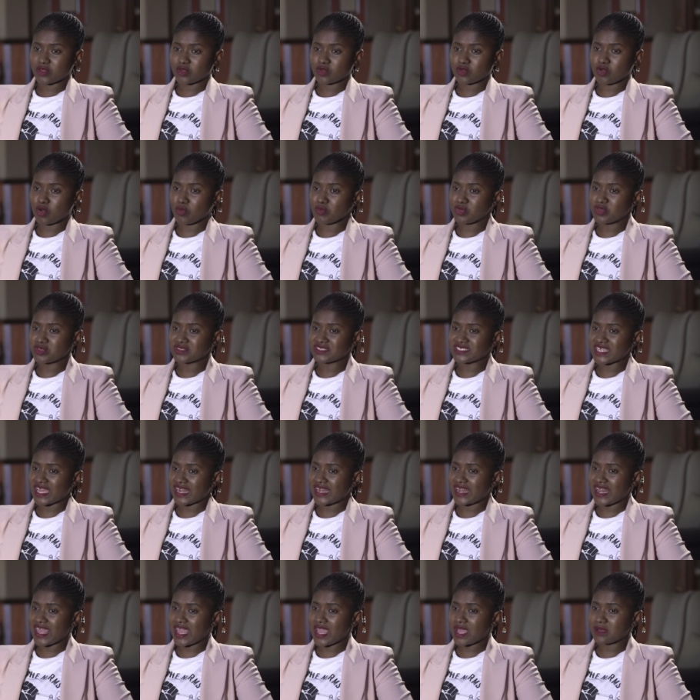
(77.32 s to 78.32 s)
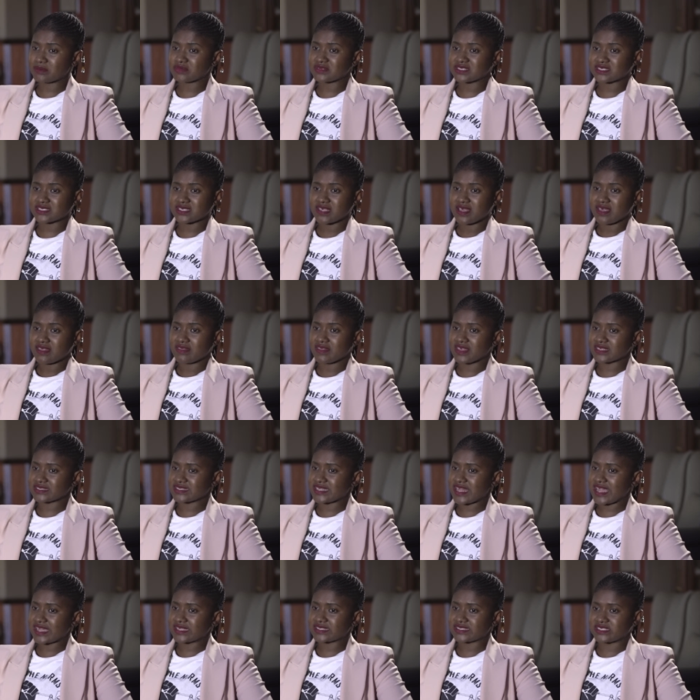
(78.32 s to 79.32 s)
computer labs. There's
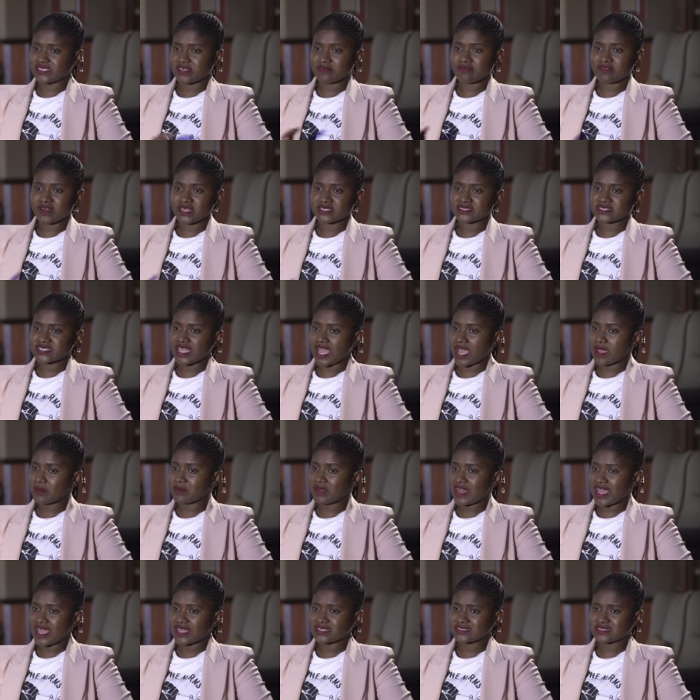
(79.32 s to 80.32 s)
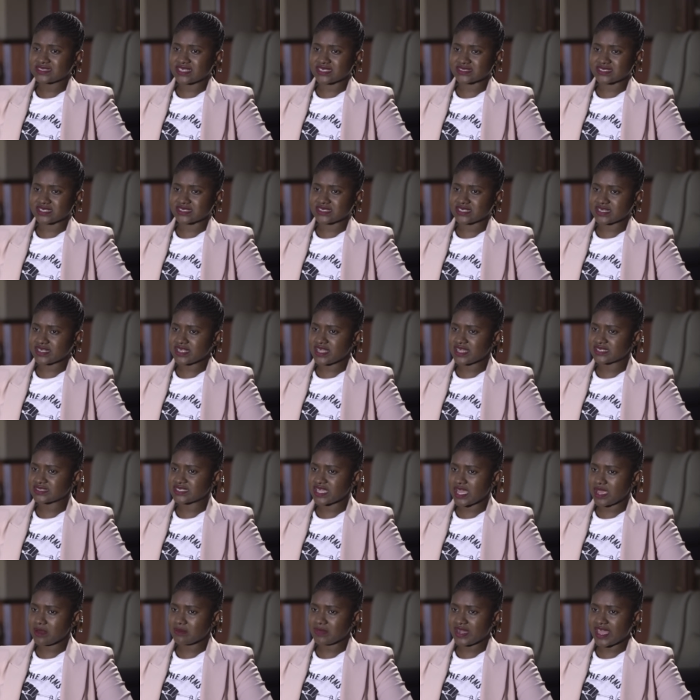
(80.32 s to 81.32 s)
like different timelines. There's a 3-year
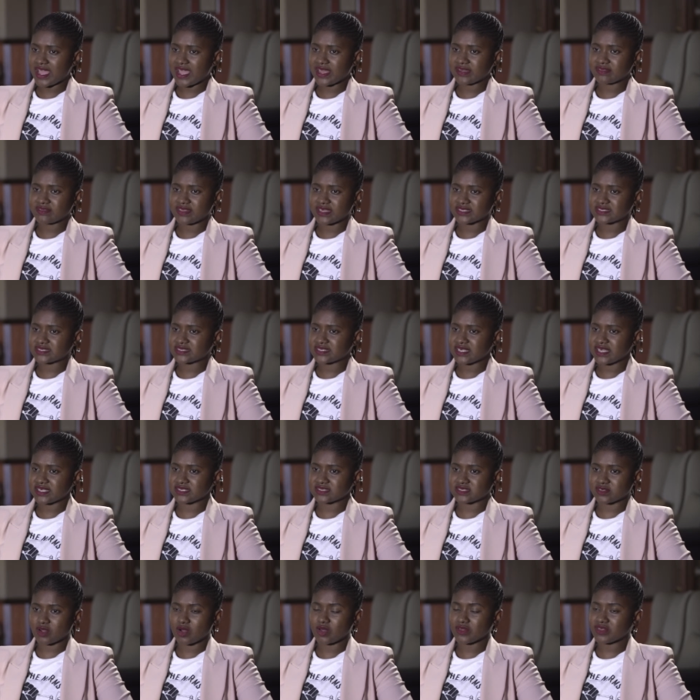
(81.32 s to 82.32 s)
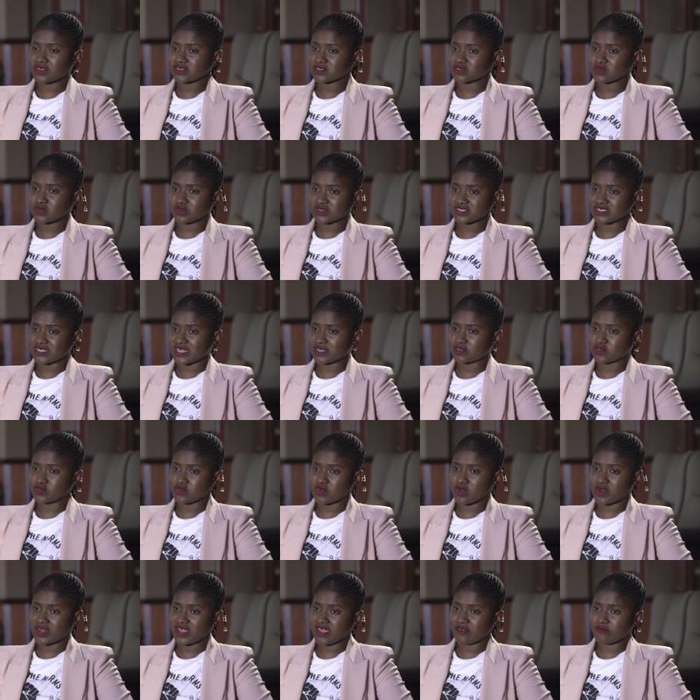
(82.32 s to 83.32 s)
timeline that says all the schools that do
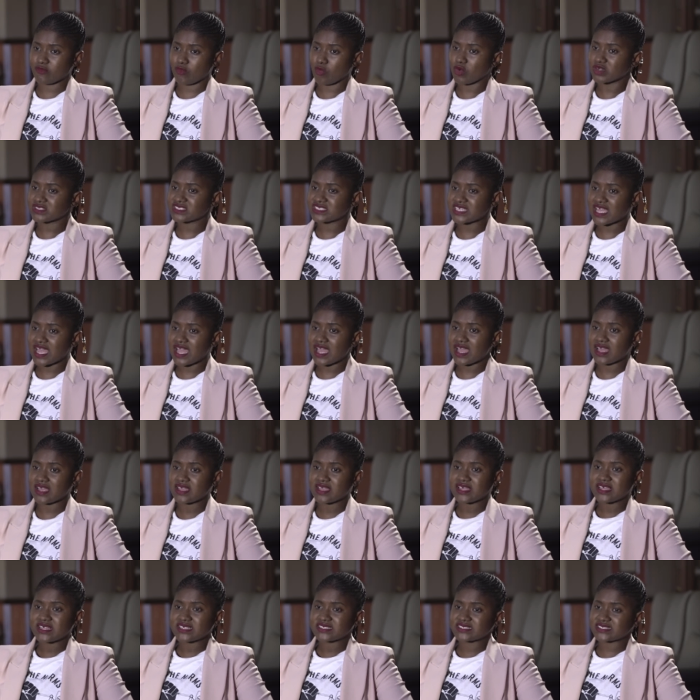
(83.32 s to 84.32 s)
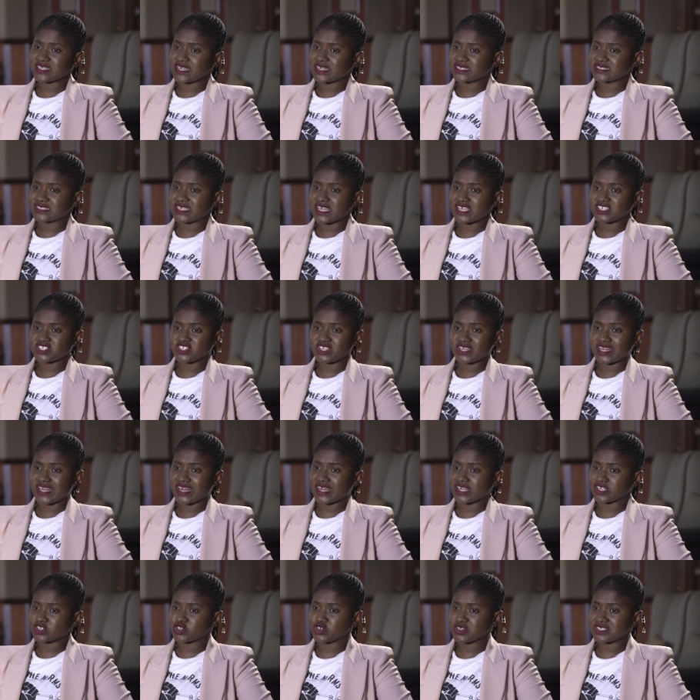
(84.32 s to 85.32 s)
not have water, sanitation,
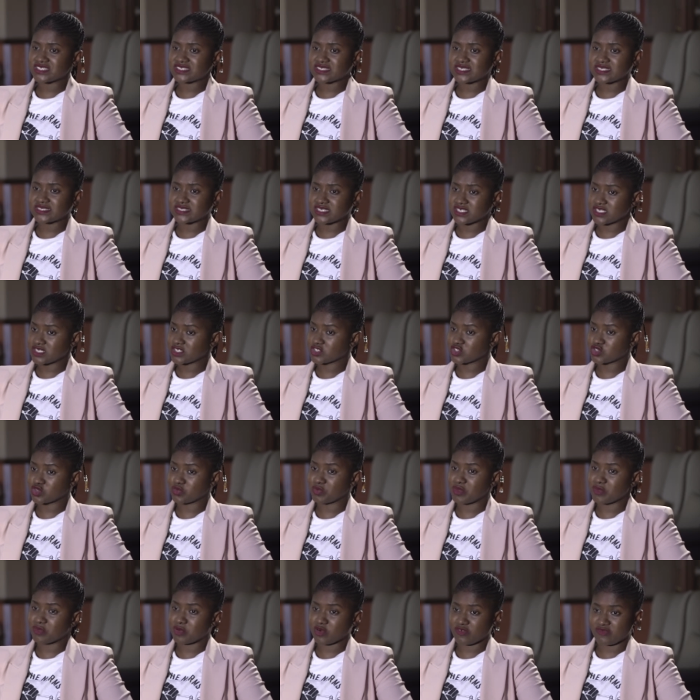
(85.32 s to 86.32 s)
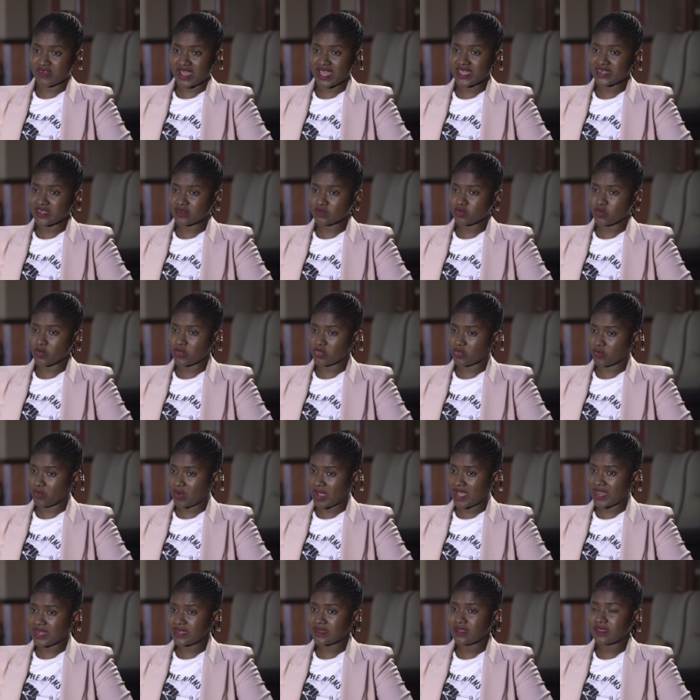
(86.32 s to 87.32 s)
electricity should be provided with
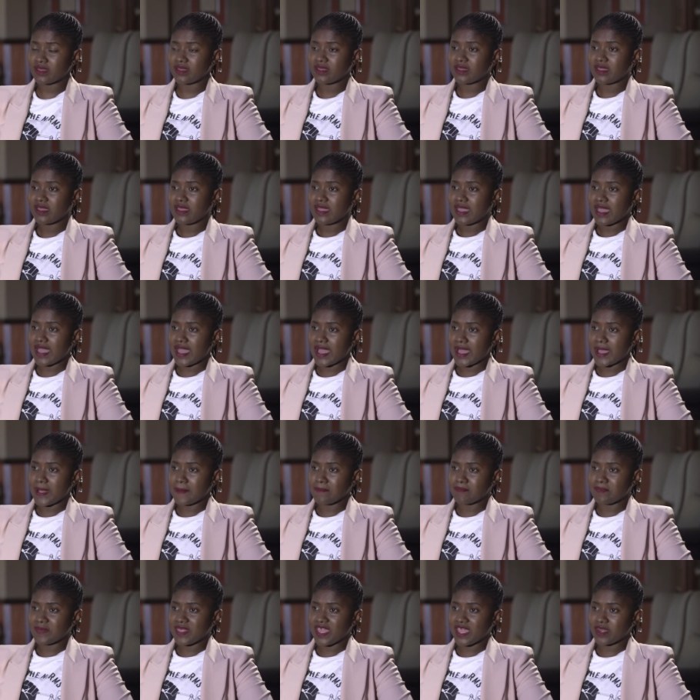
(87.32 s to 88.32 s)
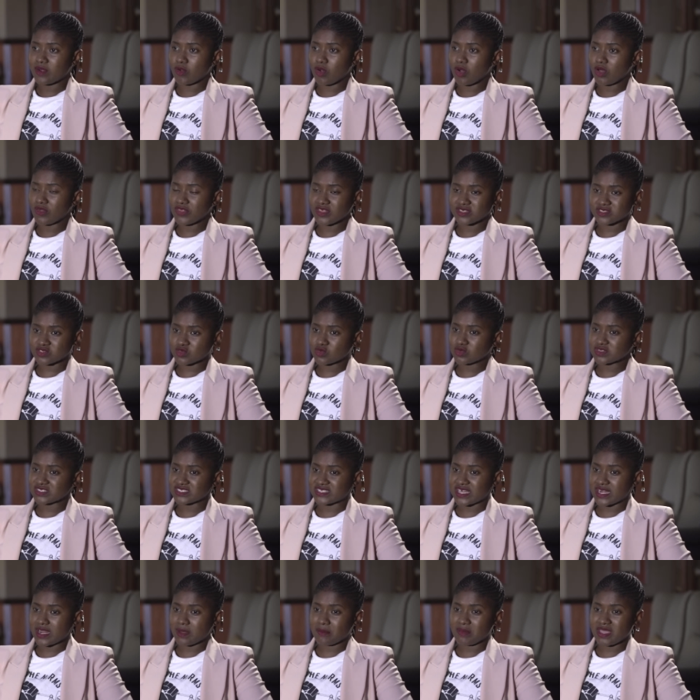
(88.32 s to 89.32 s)
one. And all the schools
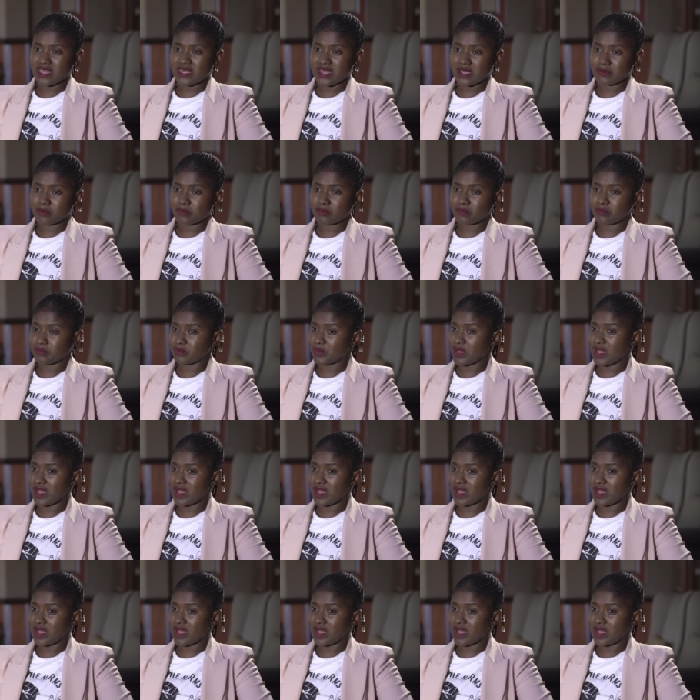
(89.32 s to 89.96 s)
that are made up